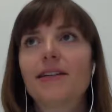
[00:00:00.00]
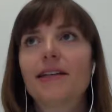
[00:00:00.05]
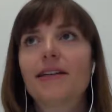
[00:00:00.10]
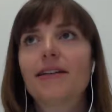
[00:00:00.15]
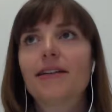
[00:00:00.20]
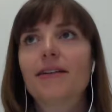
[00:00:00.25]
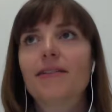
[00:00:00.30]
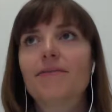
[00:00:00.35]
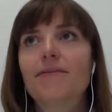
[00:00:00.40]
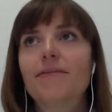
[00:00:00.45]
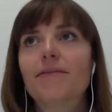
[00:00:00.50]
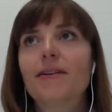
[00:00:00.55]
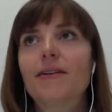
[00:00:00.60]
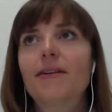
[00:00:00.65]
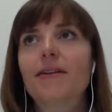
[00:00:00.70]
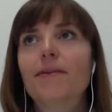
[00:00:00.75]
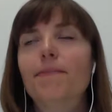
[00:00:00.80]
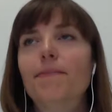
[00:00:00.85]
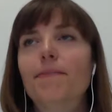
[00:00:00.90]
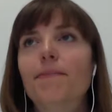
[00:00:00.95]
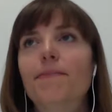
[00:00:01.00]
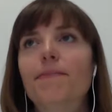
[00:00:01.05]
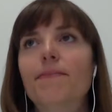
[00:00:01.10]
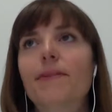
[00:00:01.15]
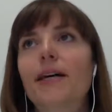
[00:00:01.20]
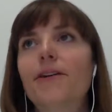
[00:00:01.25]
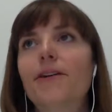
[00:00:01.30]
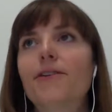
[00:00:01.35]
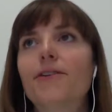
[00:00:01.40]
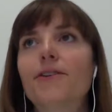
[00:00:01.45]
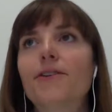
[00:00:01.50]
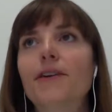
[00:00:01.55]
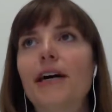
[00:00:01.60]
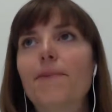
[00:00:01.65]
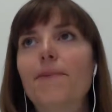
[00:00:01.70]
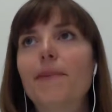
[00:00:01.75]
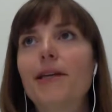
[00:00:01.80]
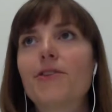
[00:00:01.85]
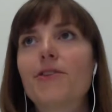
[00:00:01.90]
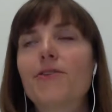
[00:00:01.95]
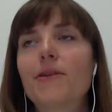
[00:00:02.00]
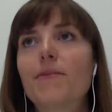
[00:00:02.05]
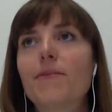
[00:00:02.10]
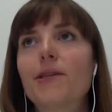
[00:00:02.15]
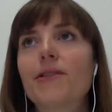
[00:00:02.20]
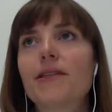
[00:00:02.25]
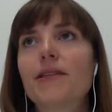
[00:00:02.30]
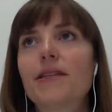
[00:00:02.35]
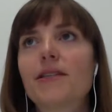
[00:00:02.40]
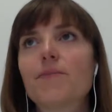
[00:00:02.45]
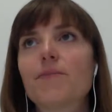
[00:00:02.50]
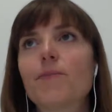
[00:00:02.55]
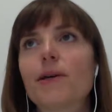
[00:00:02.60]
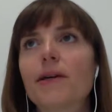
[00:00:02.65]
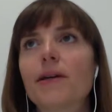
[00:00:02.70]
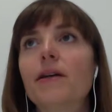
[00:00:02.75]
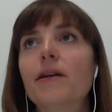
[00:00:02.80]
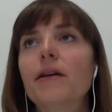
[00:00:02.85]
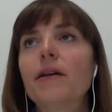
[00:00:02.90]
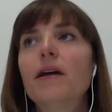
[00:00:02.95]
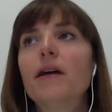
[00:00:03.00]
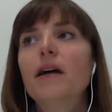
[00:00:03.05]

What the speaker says: I don't know how mainstream this is, but